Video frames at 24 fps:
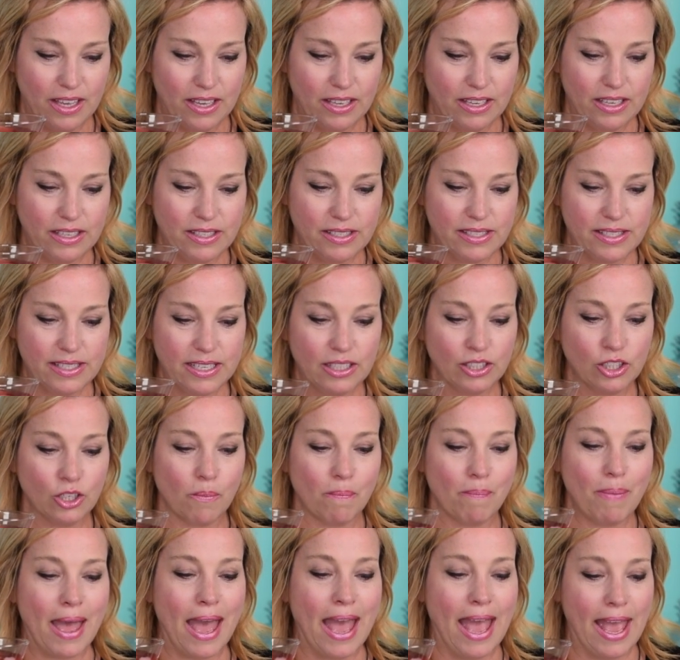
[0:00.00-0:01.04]

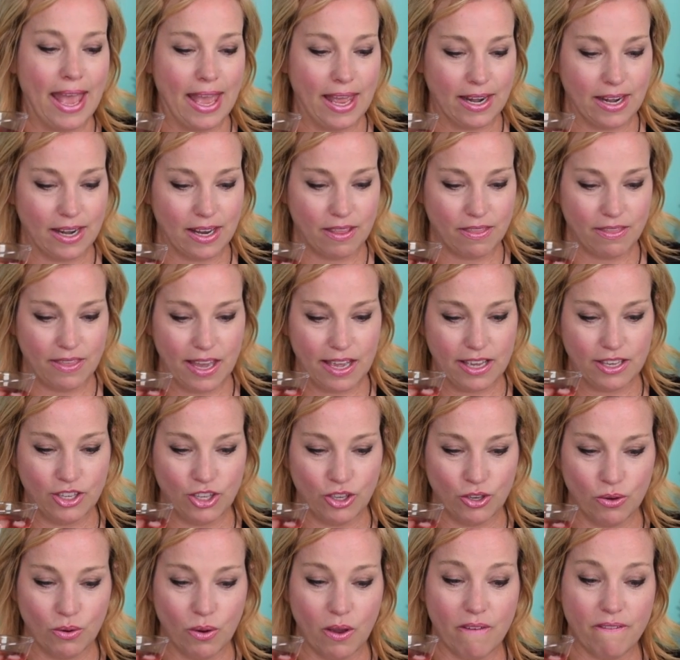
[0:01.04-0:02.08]
Concealer pen, thank
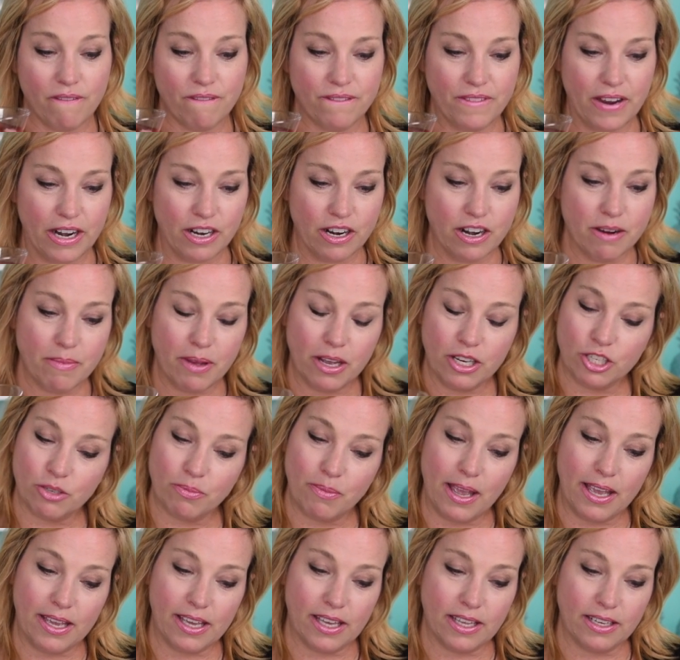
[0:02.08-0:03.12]
you very much,
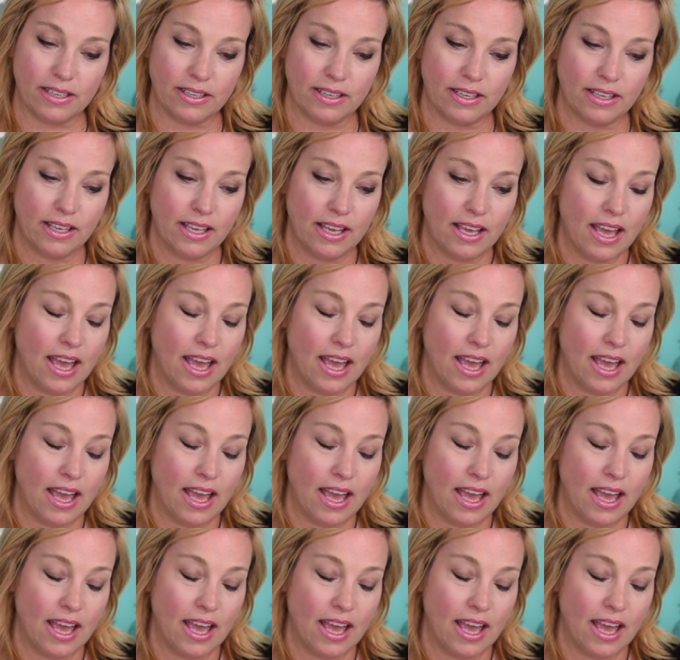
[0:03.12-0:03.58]
Megan.